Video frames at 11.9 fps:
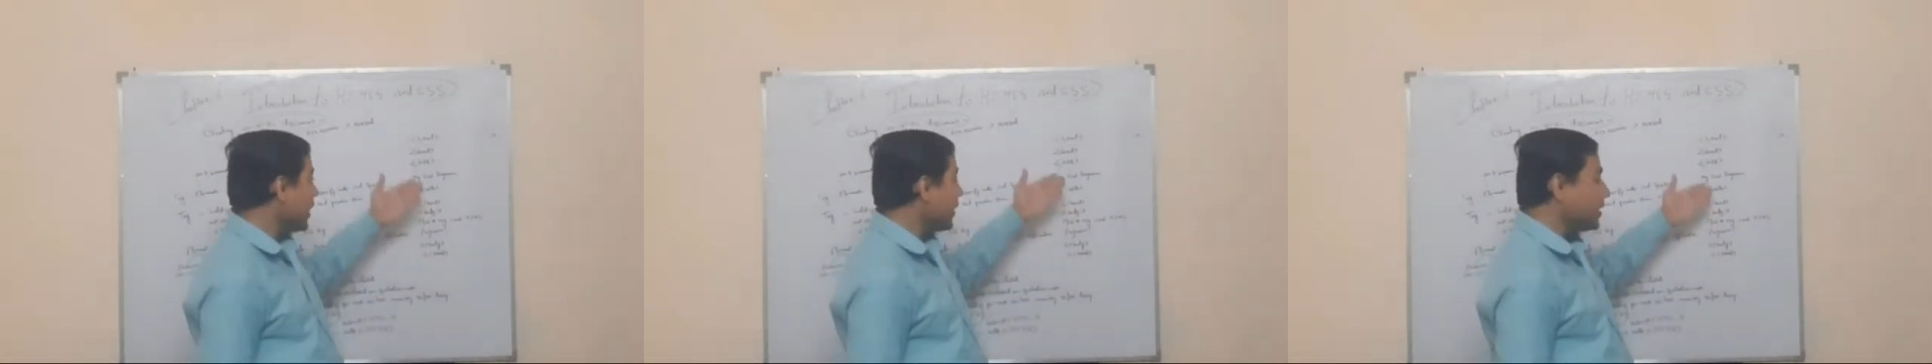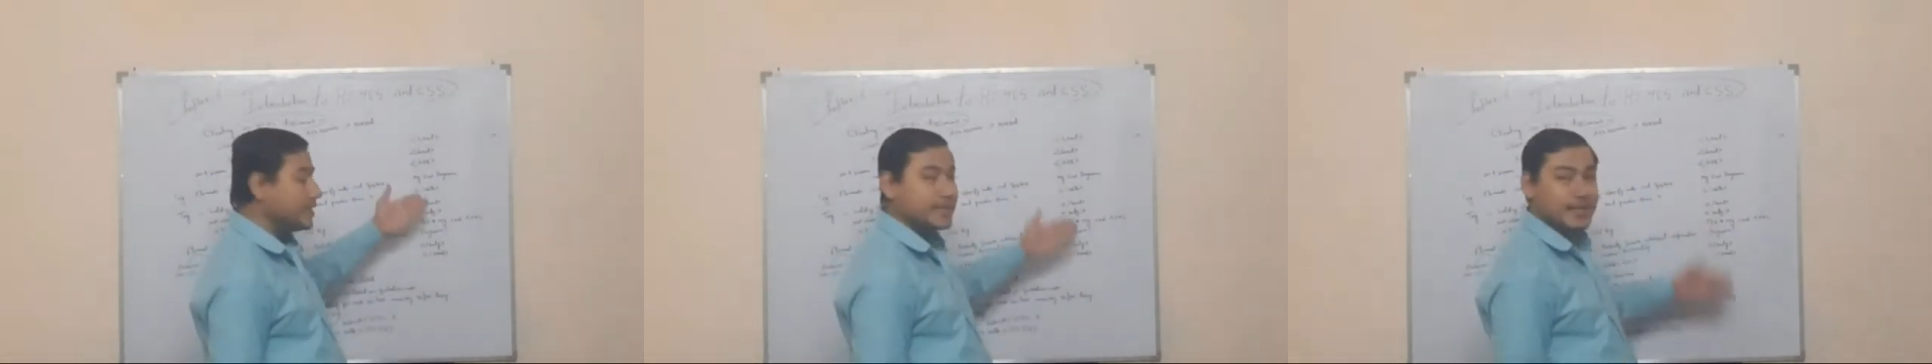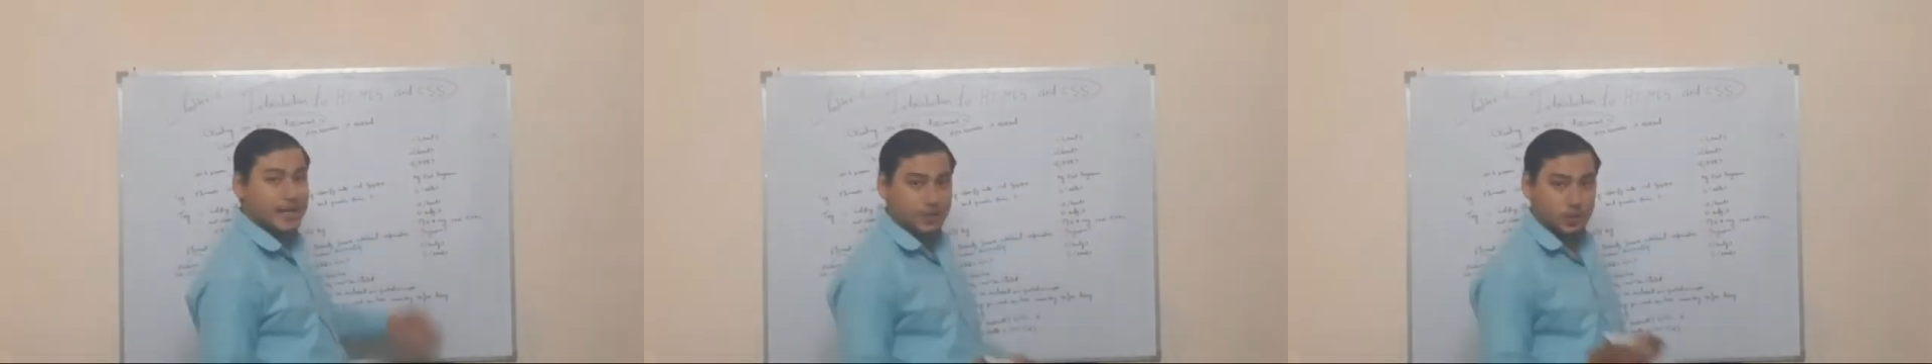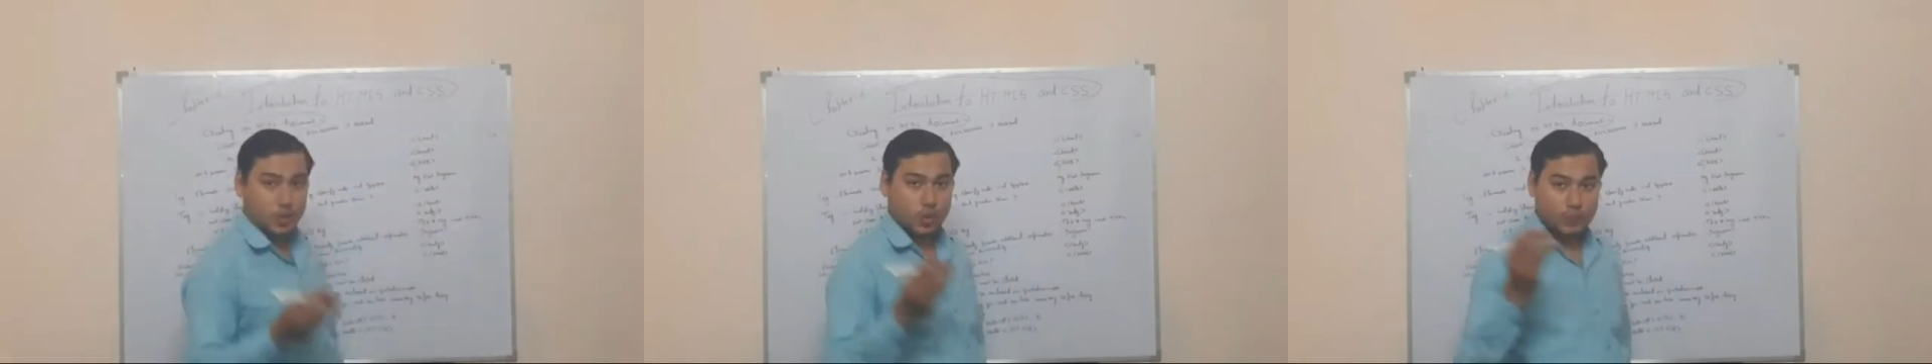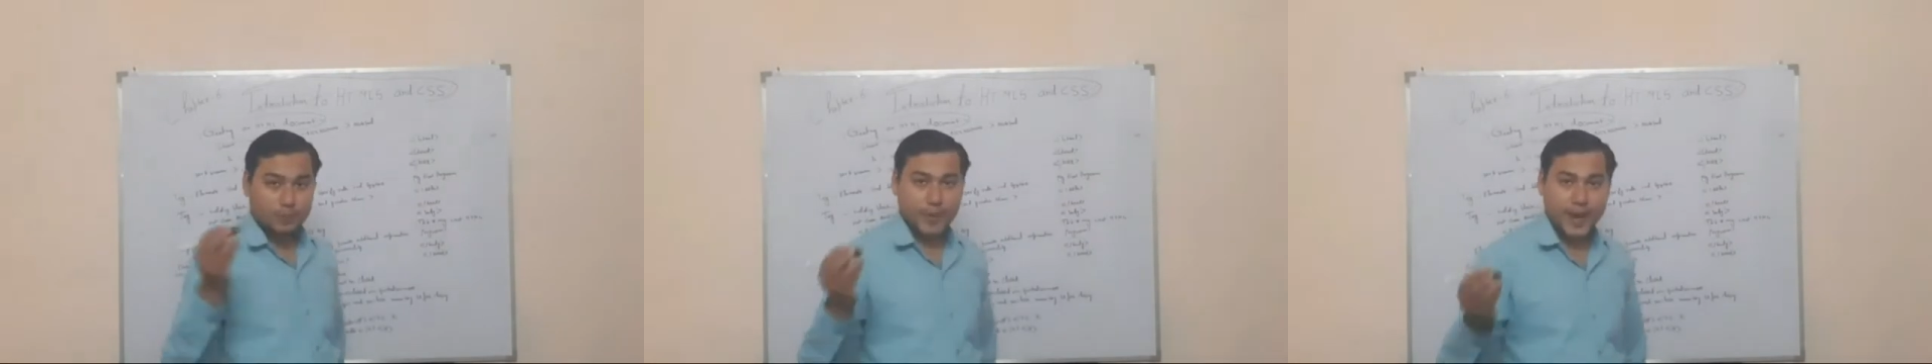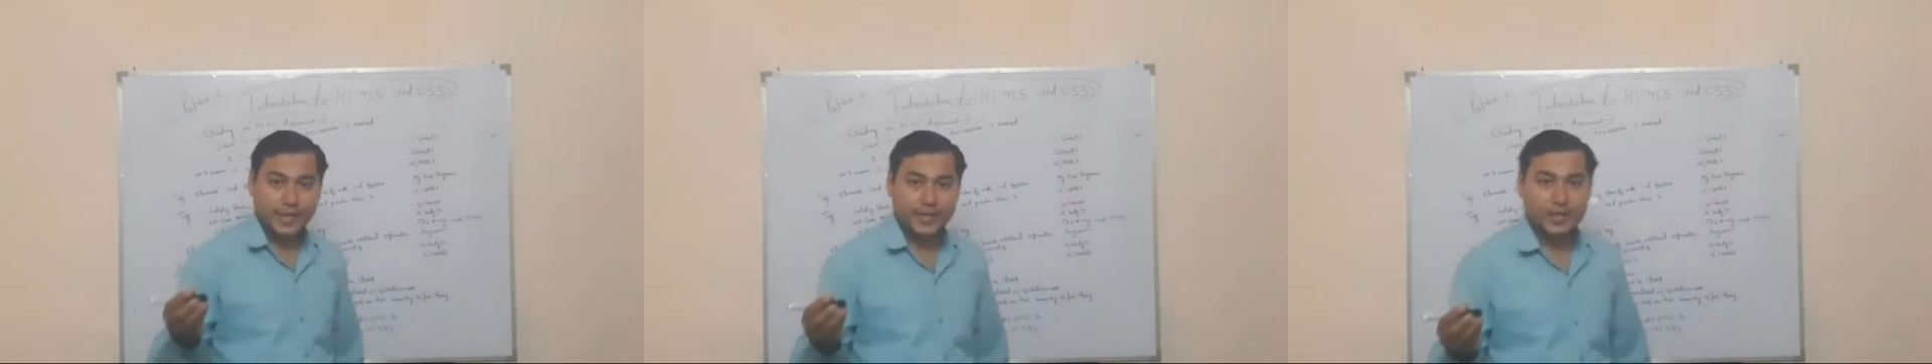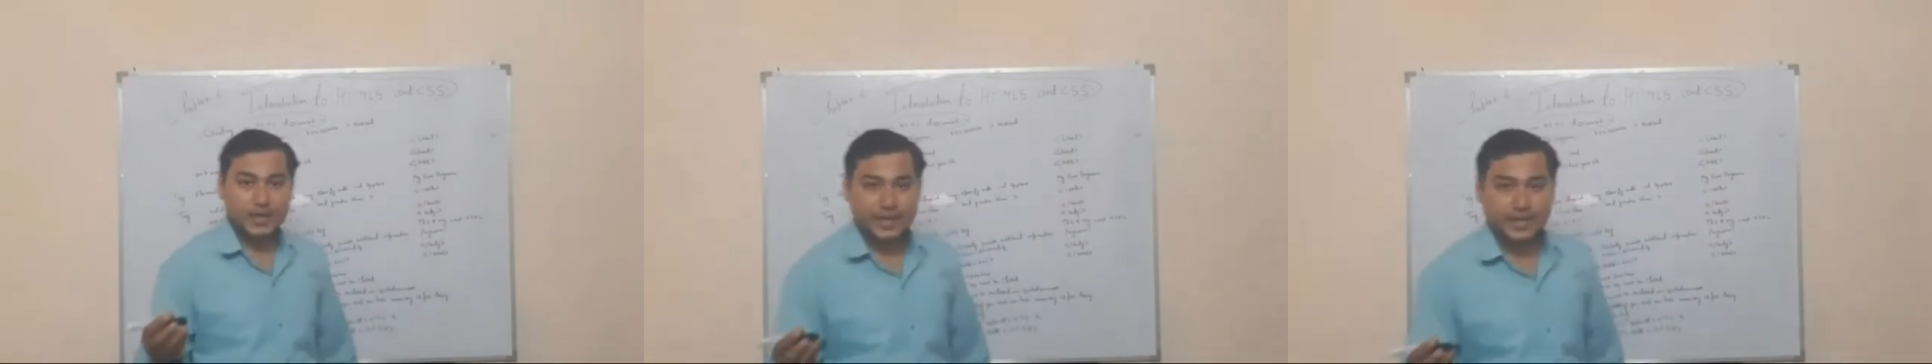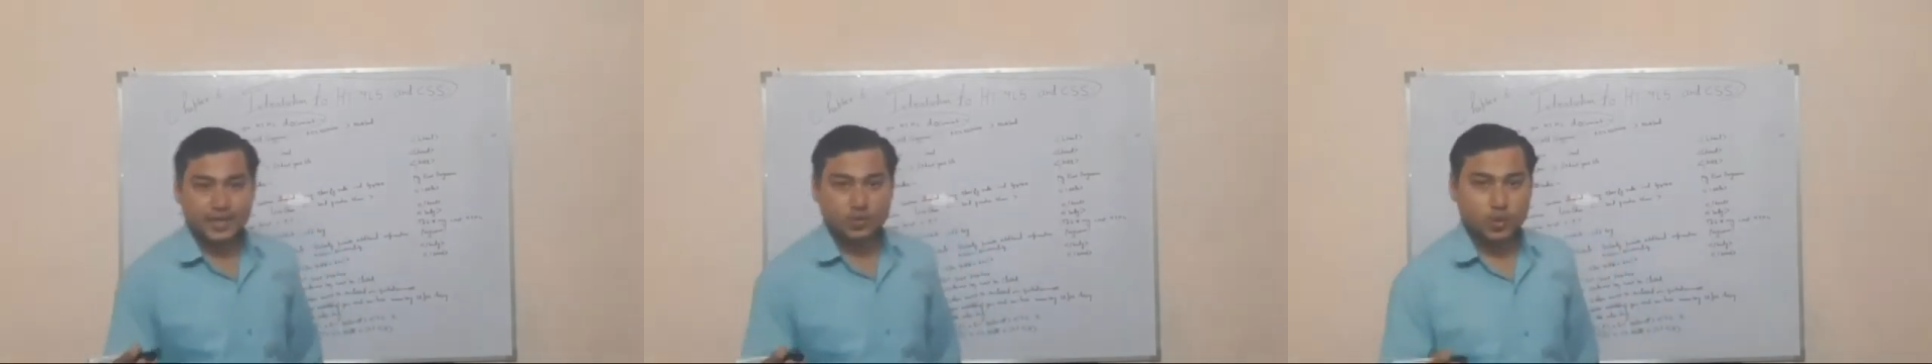in the notepad,
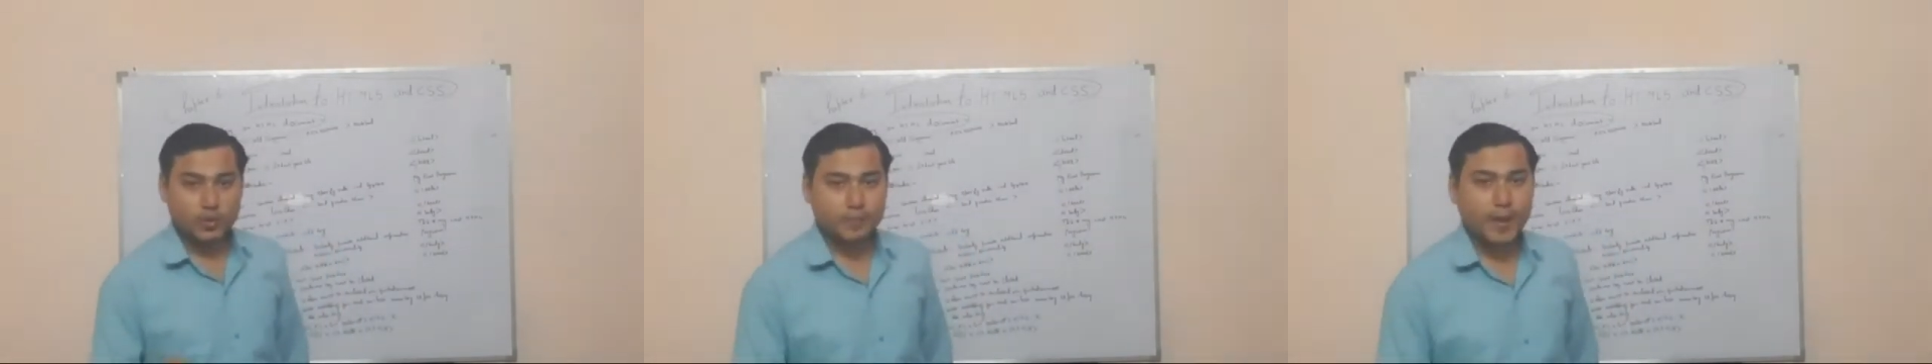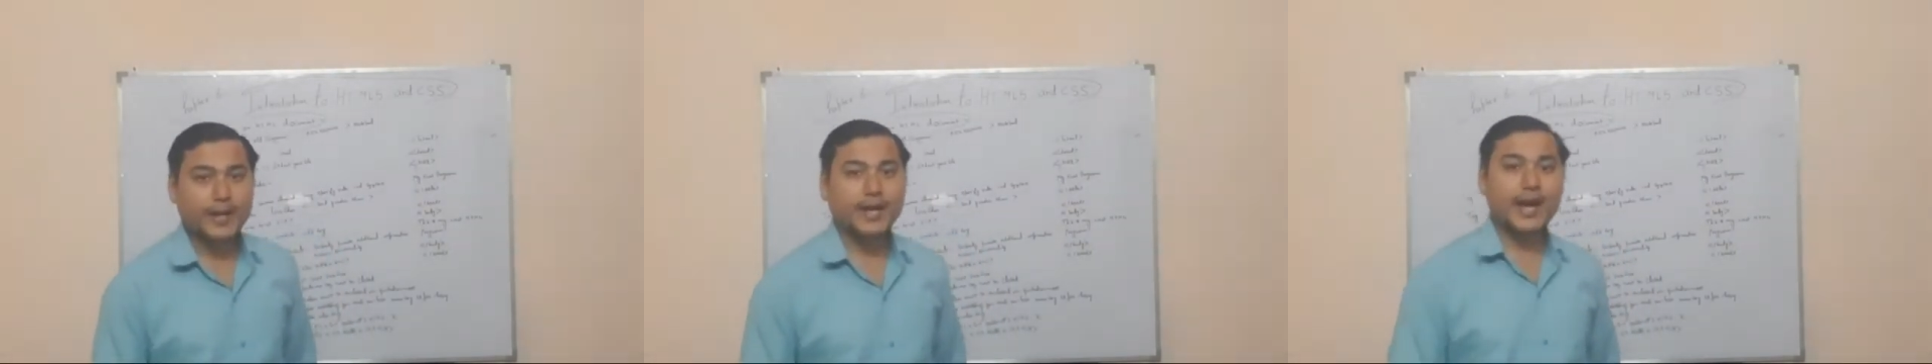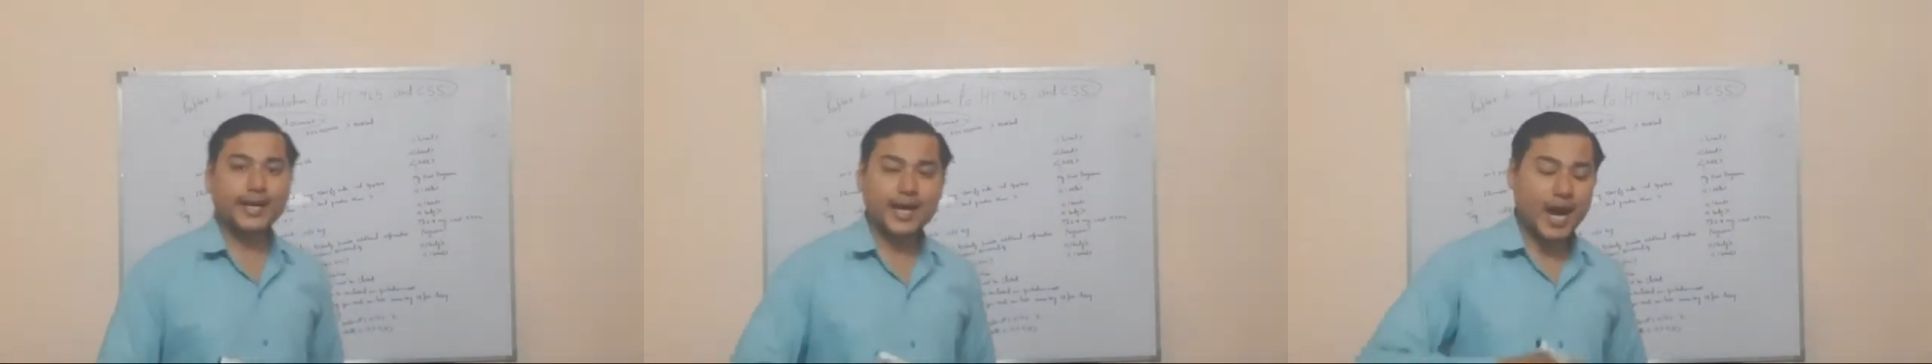and